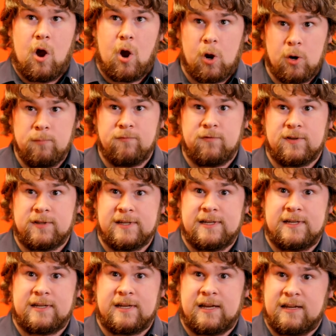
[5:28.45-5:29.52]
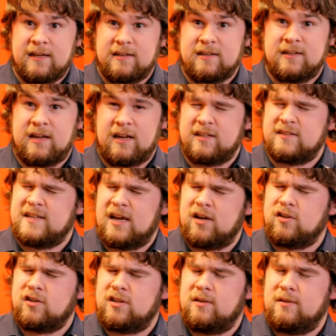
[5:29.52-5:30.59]
hopefully cut
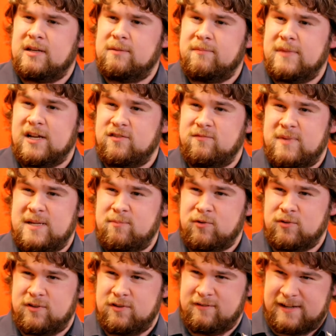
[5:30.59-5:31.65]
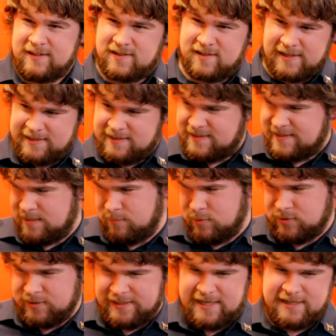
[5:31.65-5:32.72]
down on the amount of people that are outside, say,
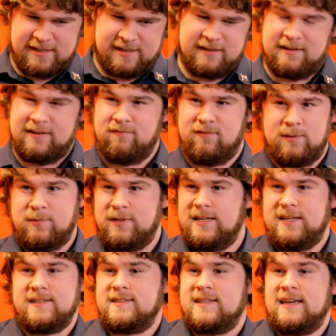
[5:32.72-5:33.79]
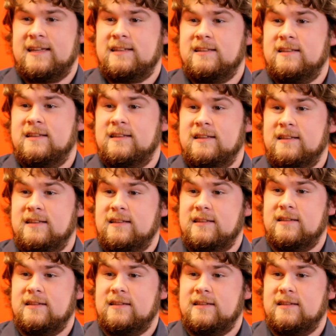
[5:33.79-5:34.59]
building AD, and everyone hates that. Mm.